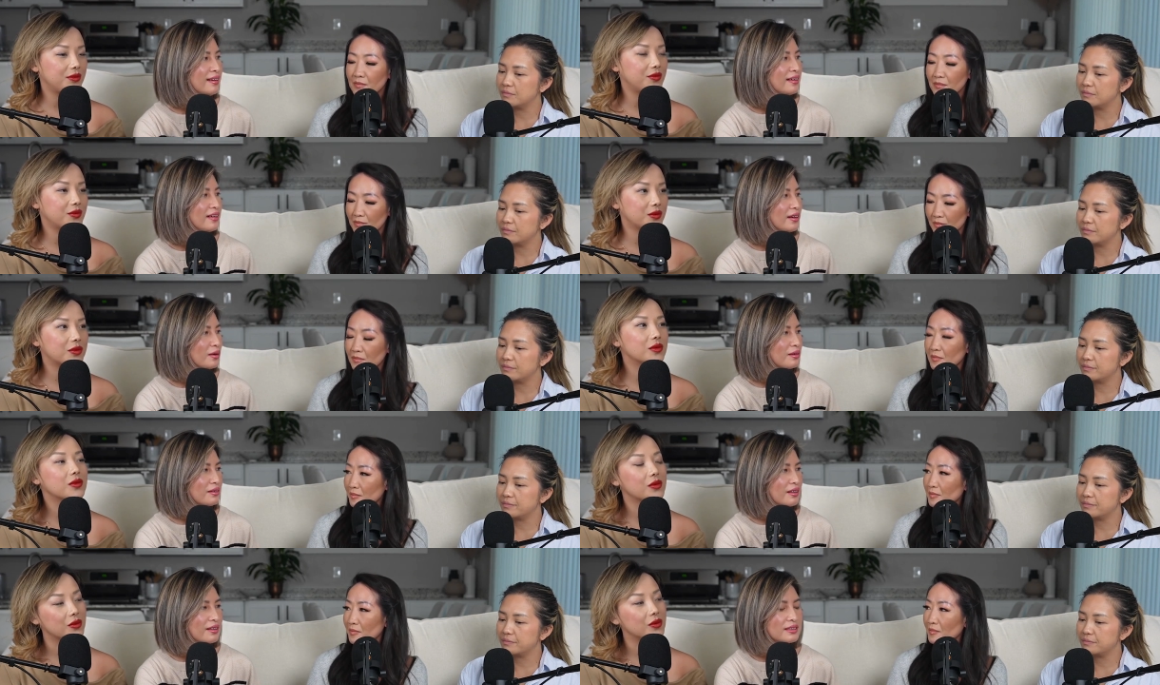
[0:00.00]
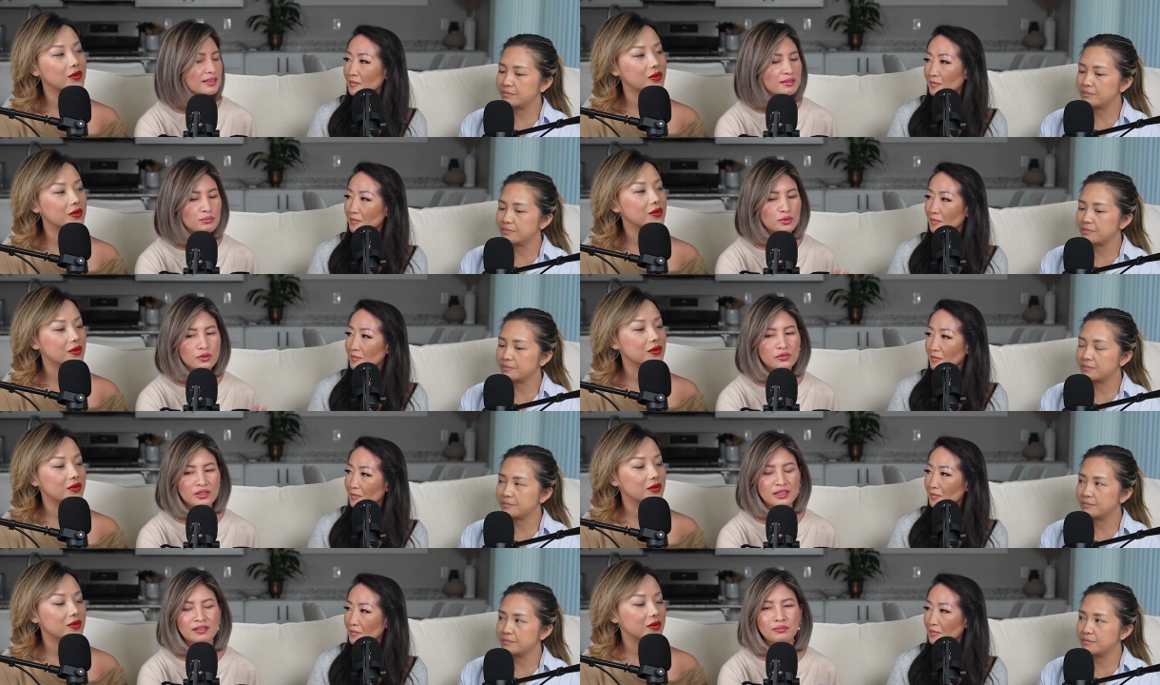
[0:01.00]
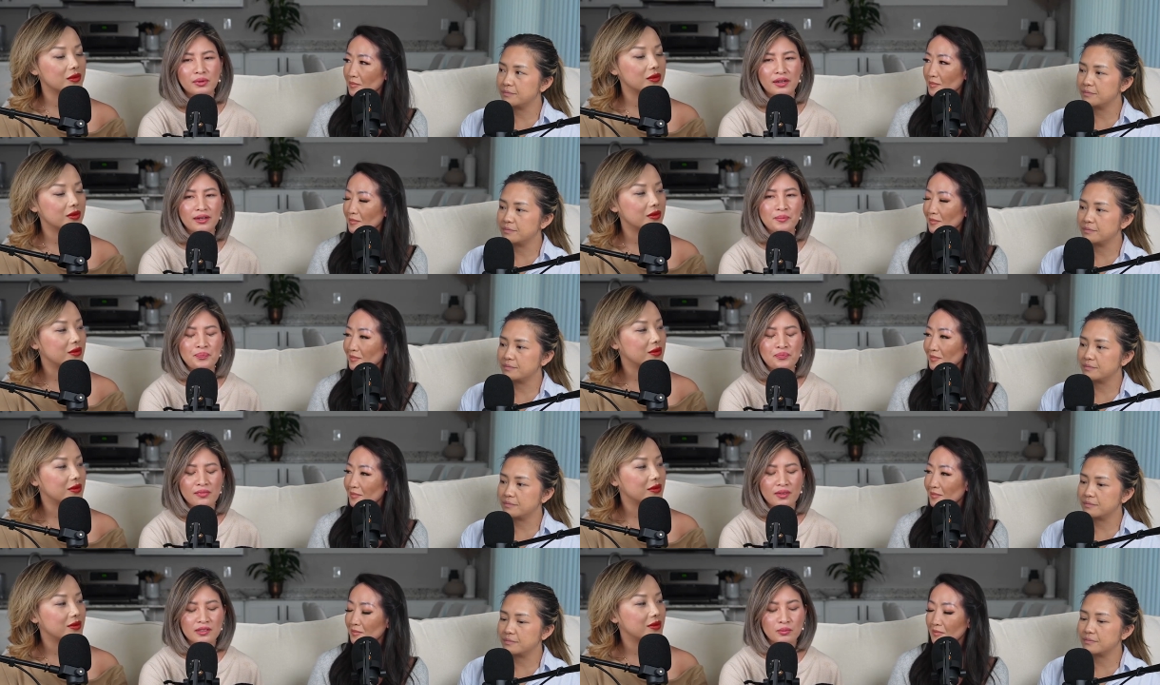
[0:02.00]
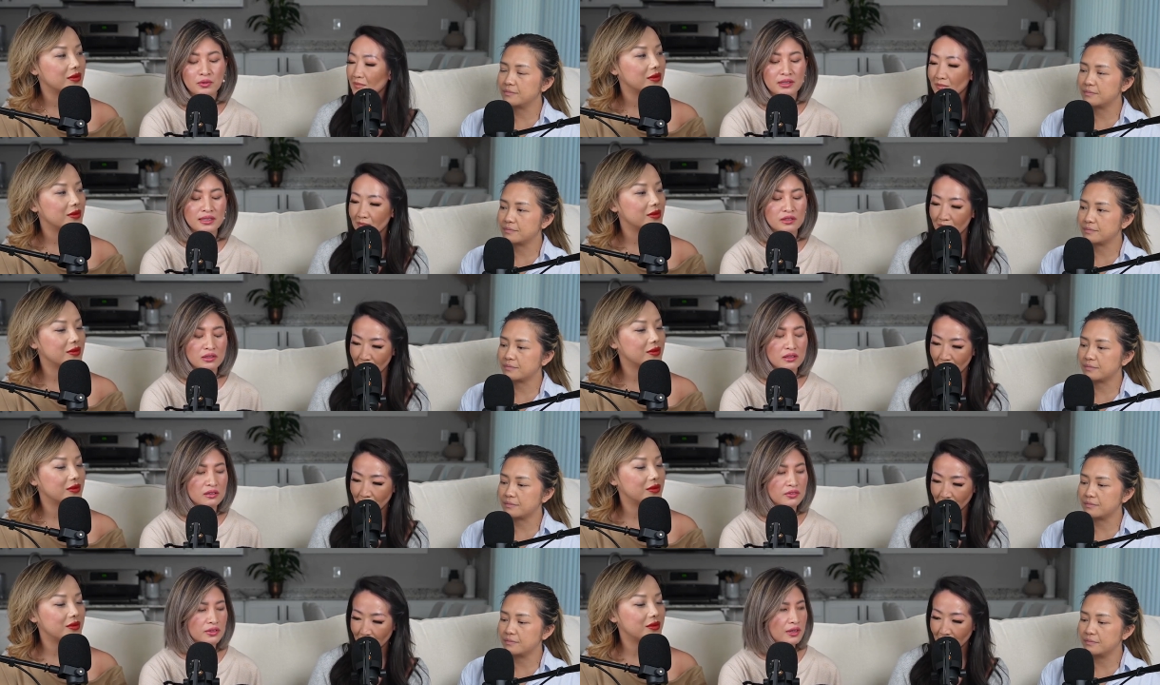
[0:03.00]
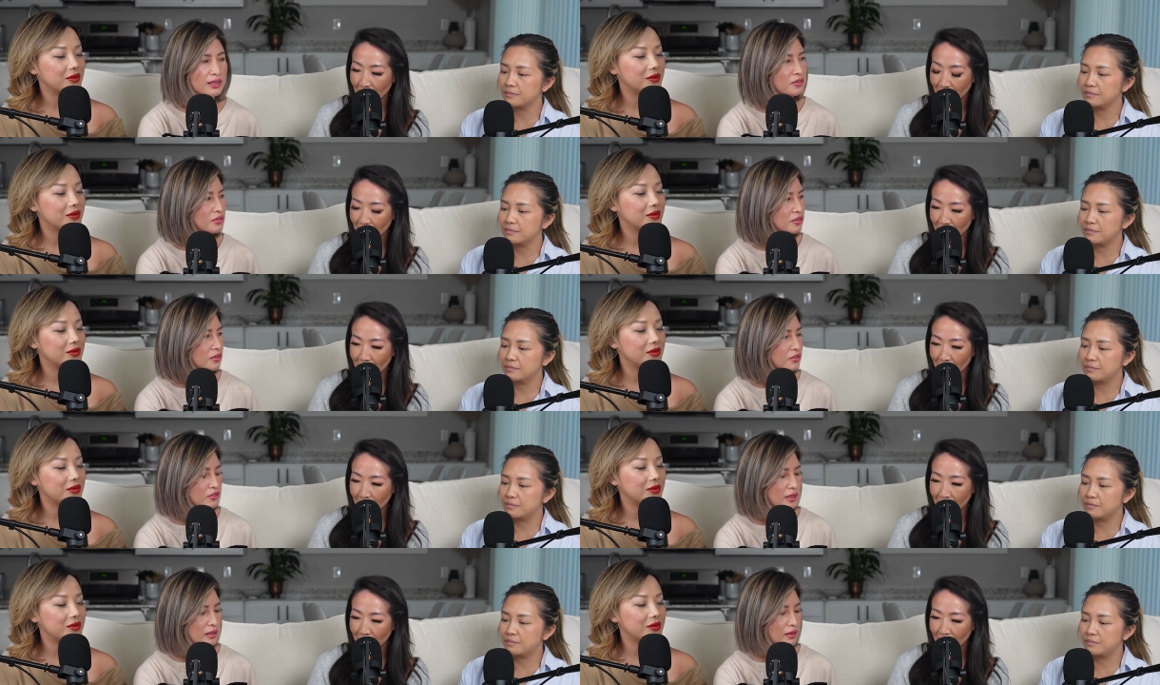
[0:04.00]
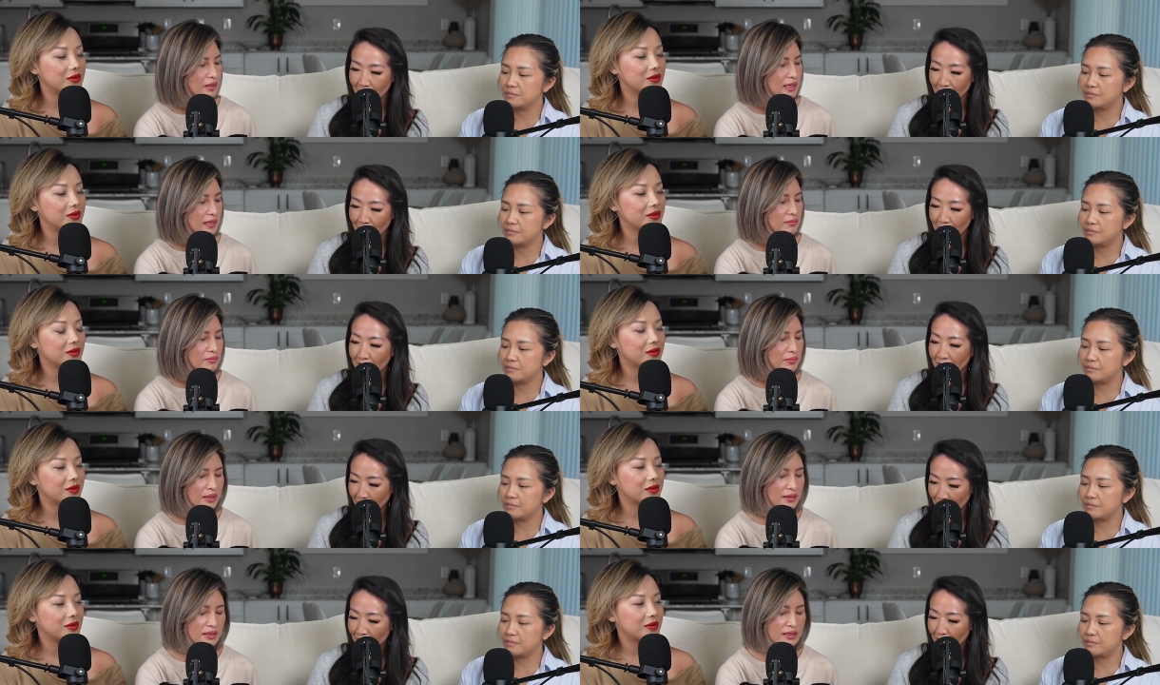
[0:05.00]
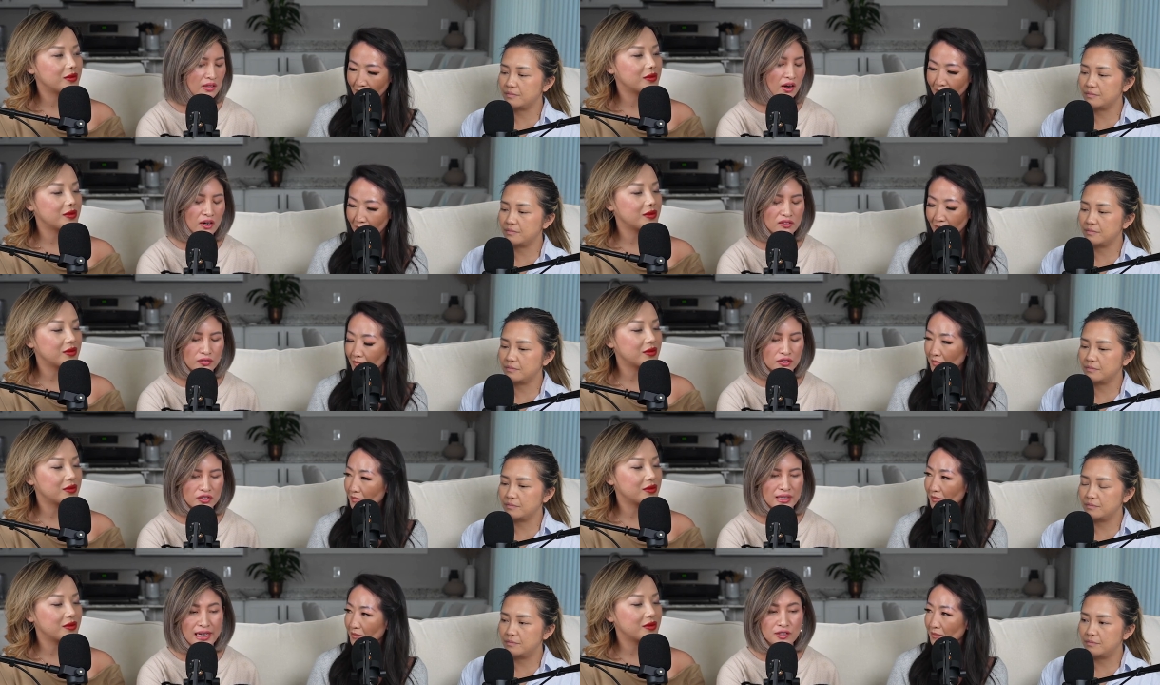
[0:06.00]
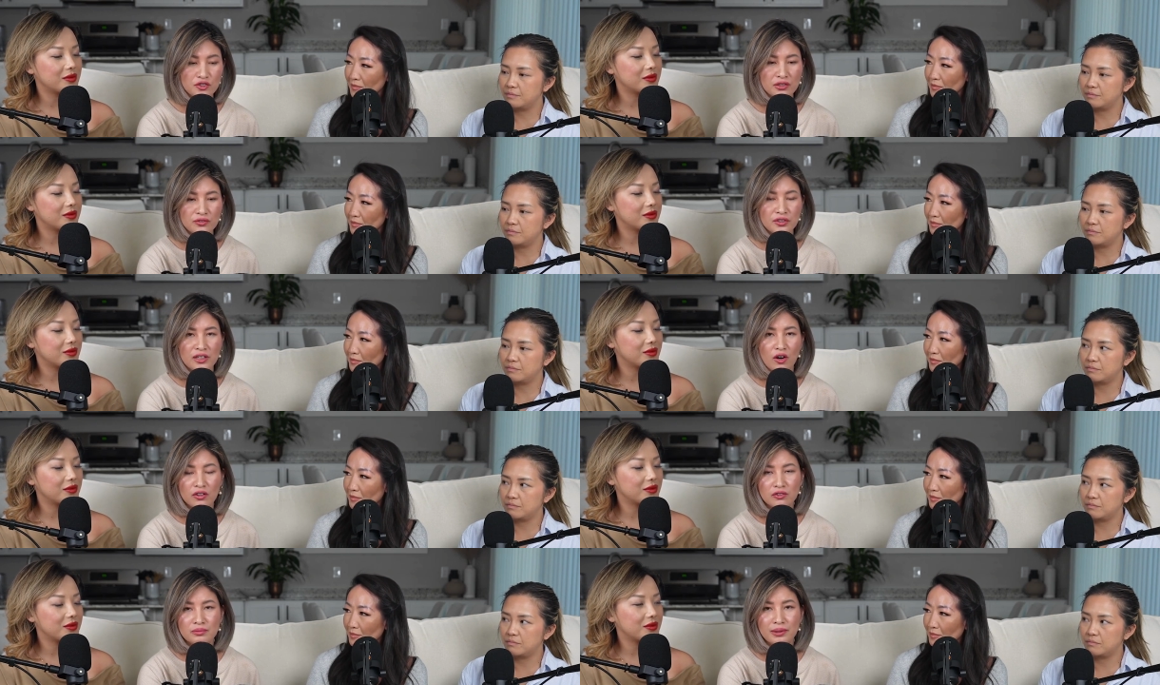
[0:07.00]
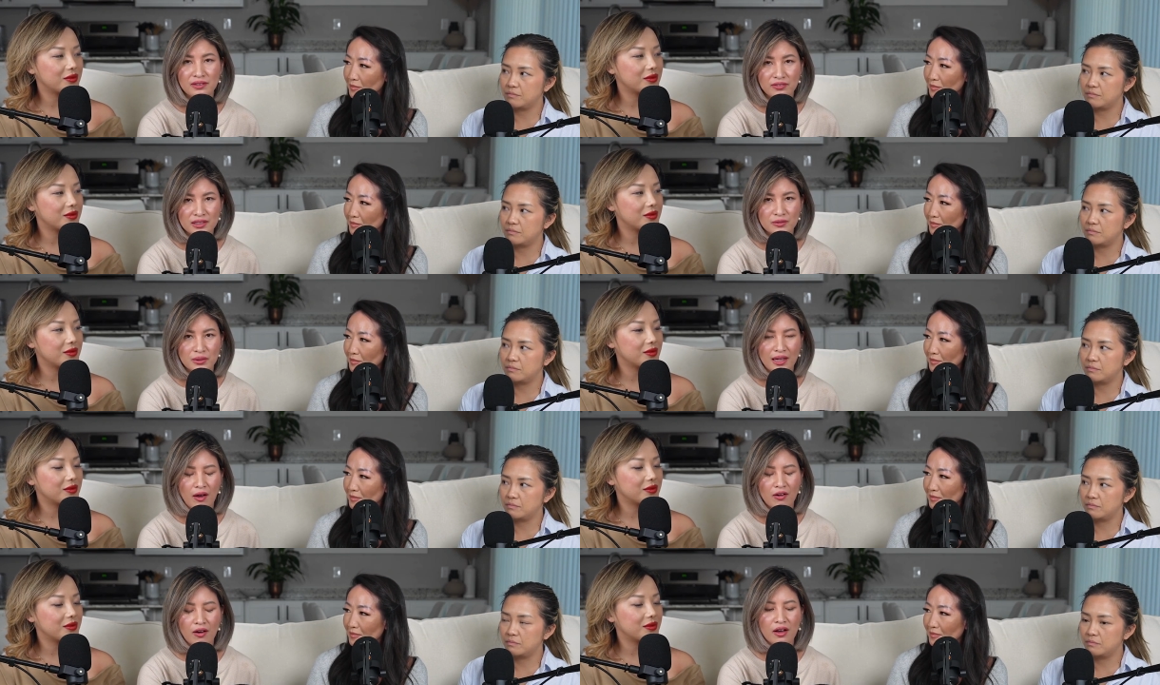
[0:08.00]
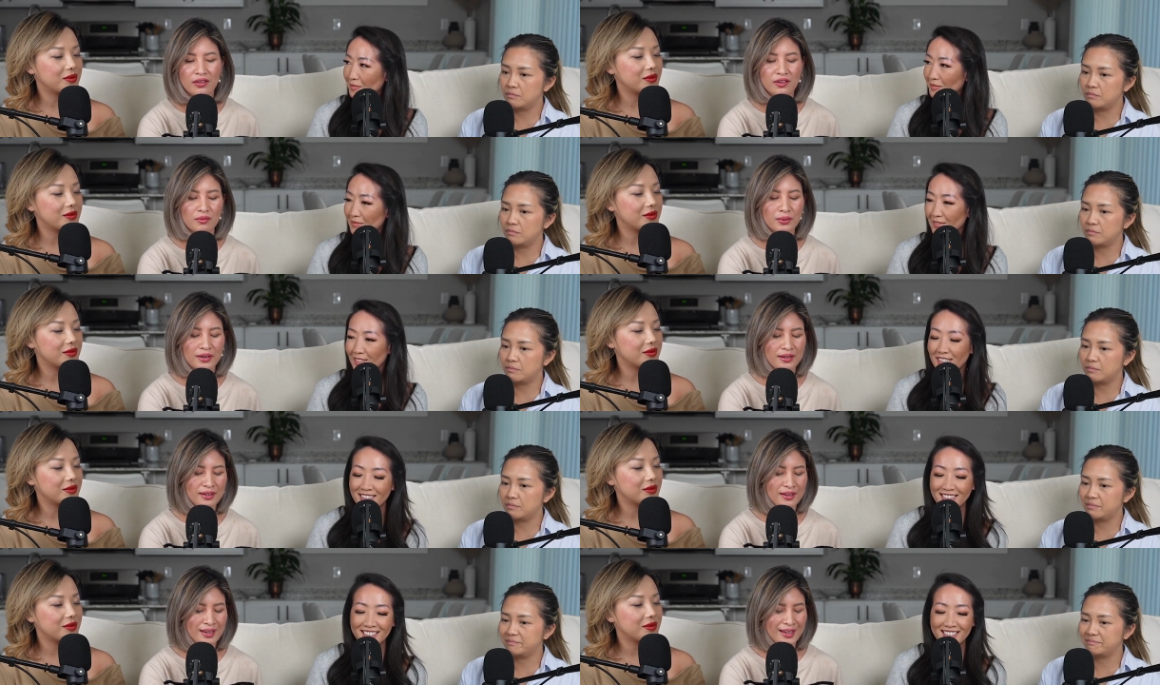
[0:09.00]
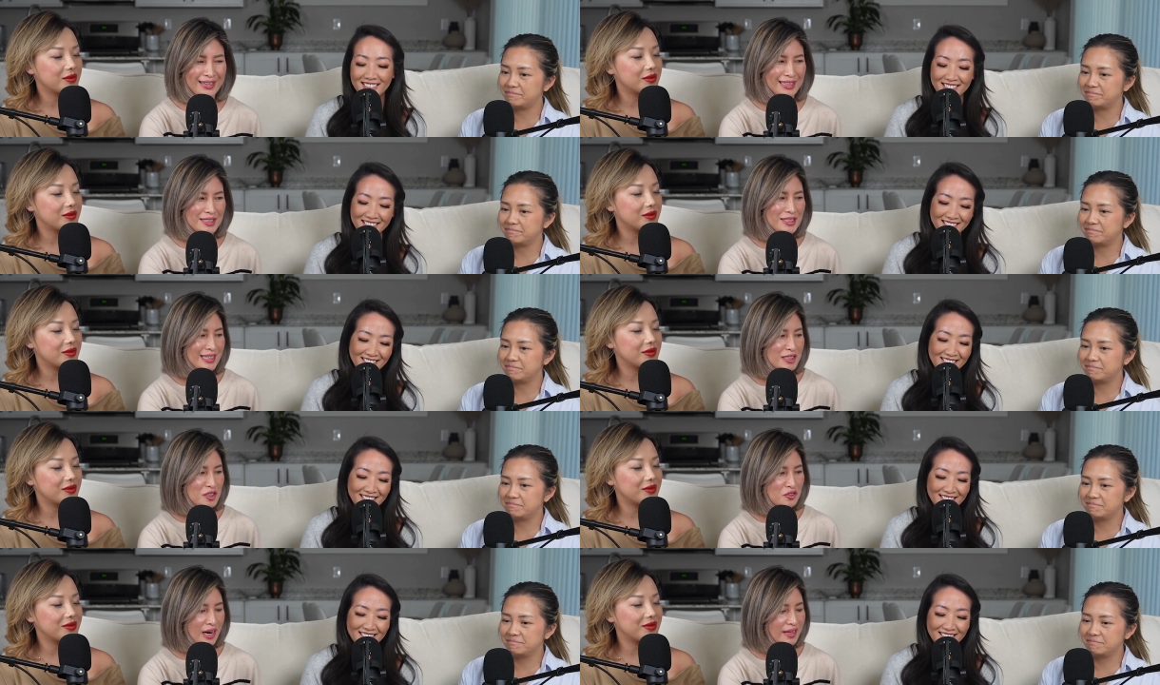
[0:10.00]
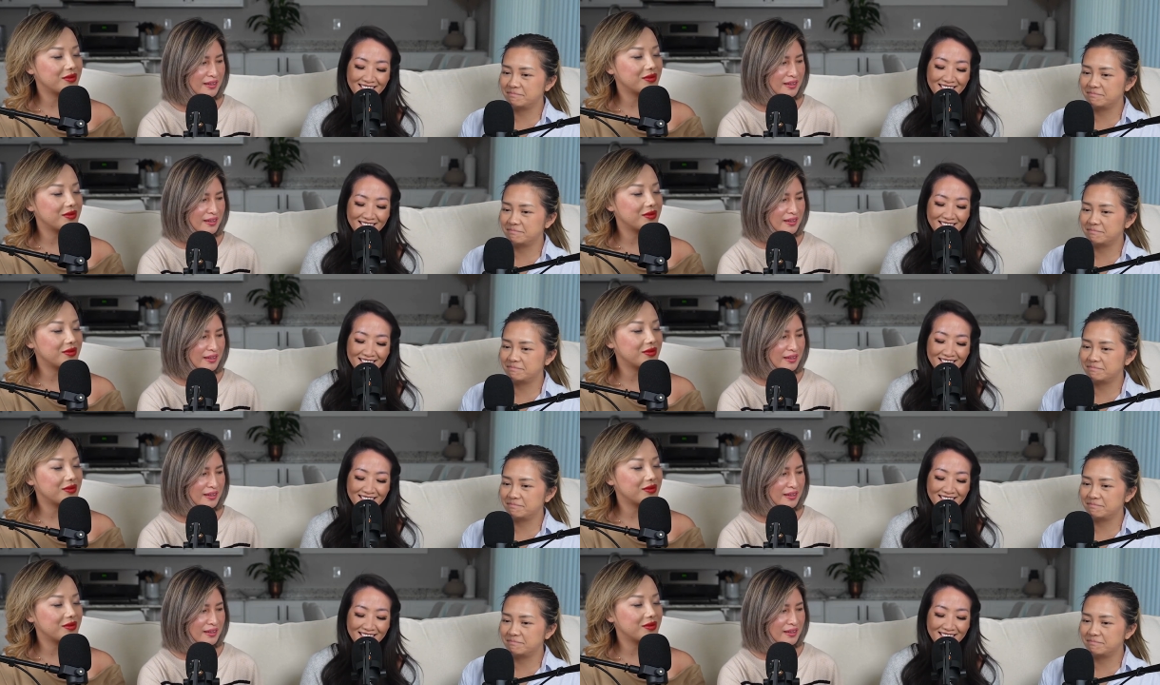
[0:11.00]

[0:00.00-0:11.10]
Speaker 1: You know, nothing's like proven, but supposedly it's really good for you. I used to drink it all the time, but this is the hard version. Not sure if you get all those benefits with the alcohol in there, but let's try